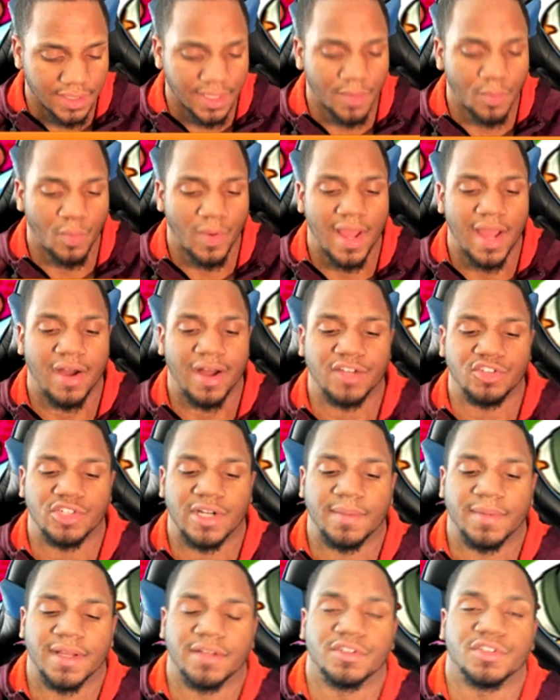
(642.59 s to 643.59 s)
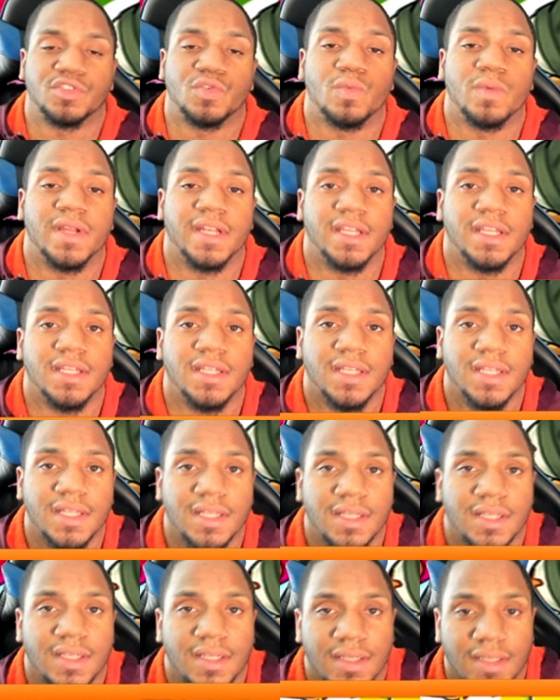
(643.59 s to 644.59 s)
And wow, I dropped down to twenty.
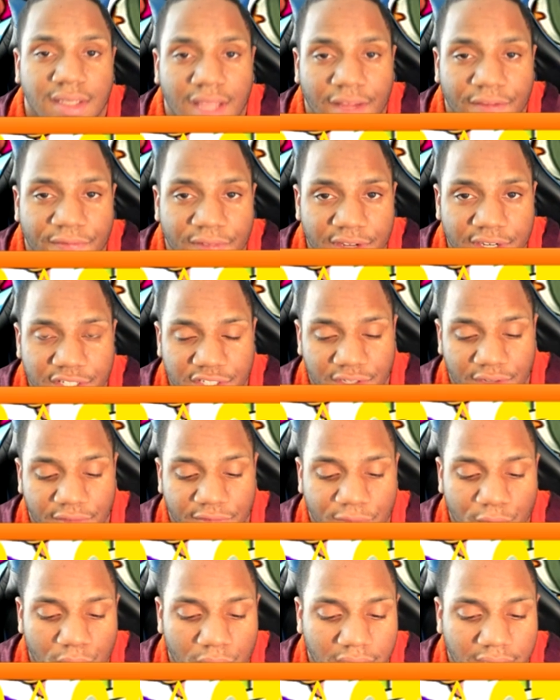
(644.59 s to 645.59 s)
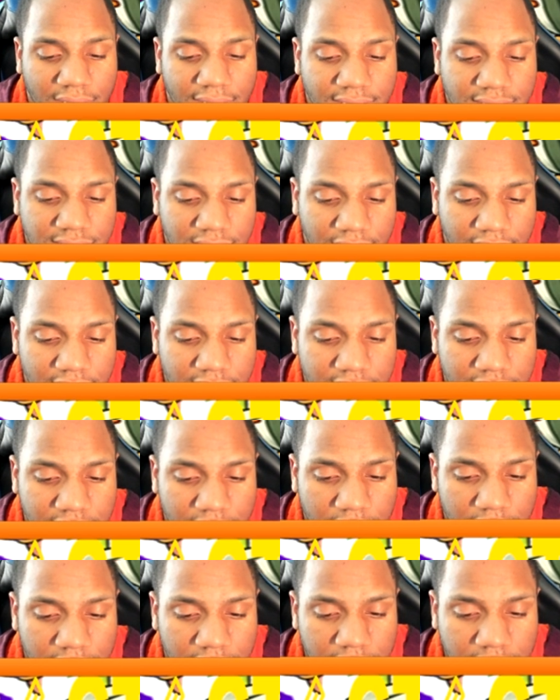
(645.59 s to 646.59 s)
I finished at four last night,
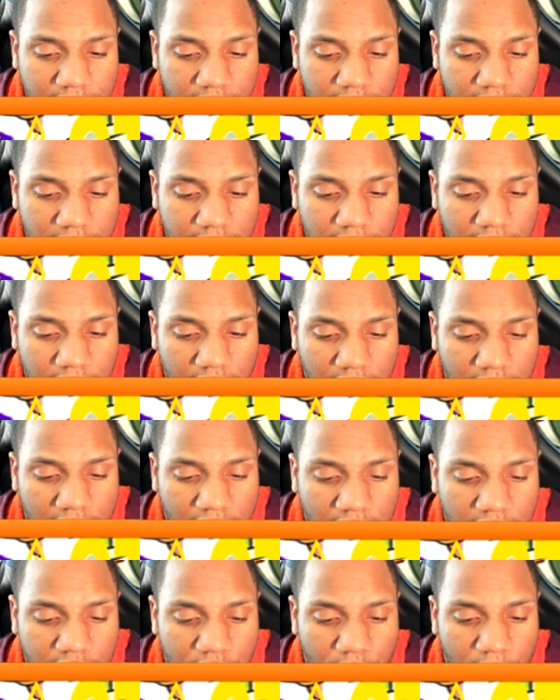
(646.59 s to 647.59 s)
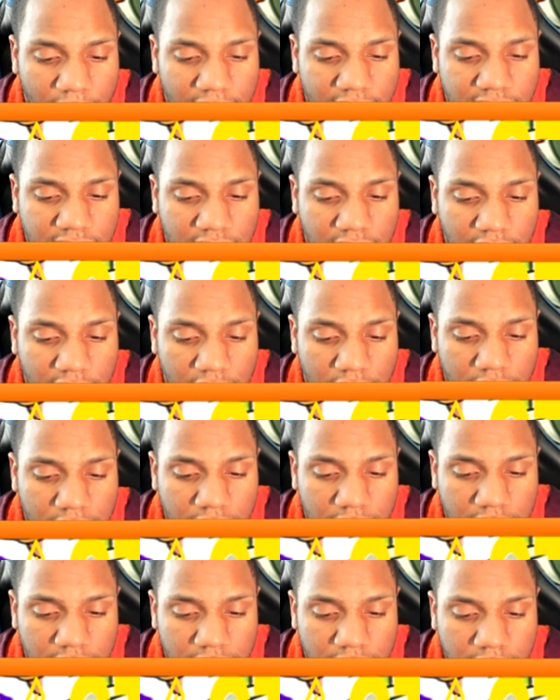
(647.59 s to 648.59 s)
so got a little ways to go.
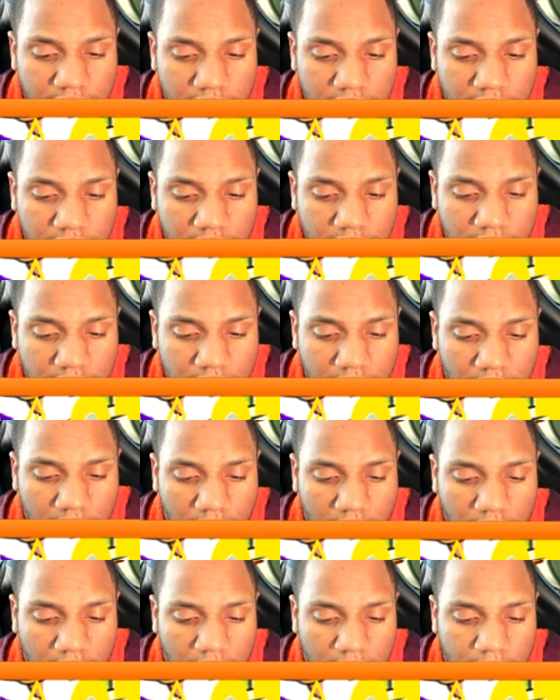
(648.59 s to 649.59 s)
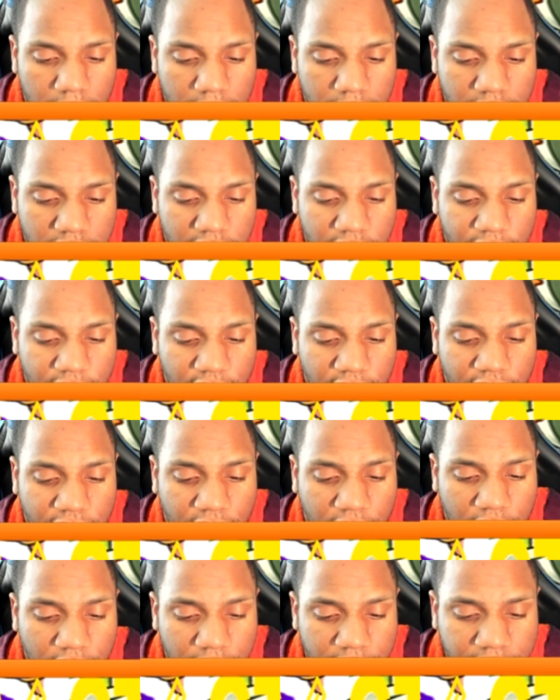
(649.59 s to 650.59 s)
Um, see if I
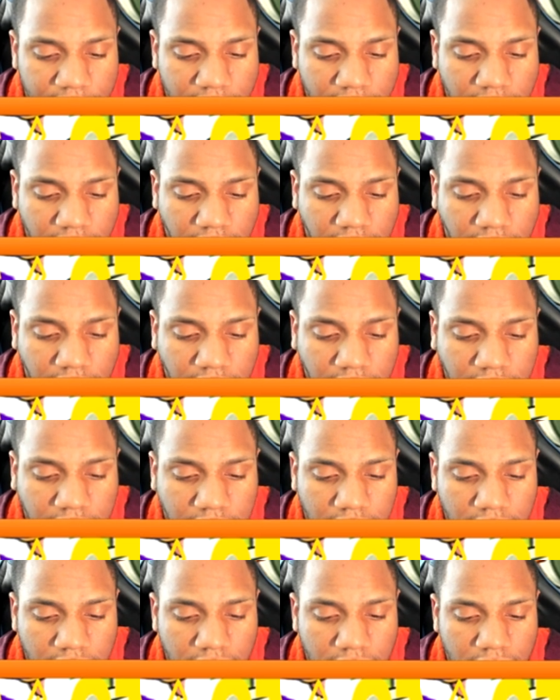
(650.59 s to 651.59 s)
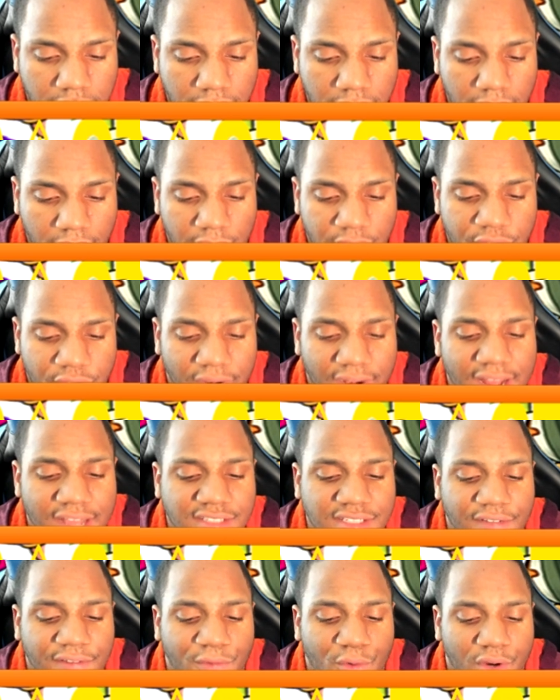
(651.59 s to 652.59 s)
fault. Right now
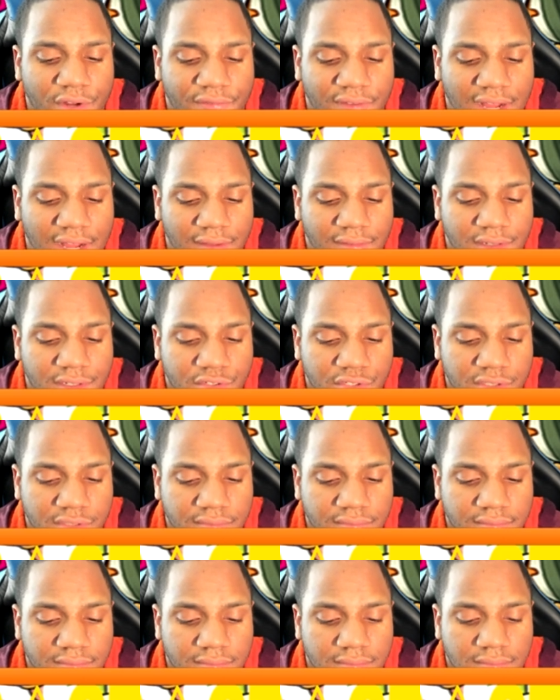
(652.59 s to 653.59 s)
it's at forty-five hundred.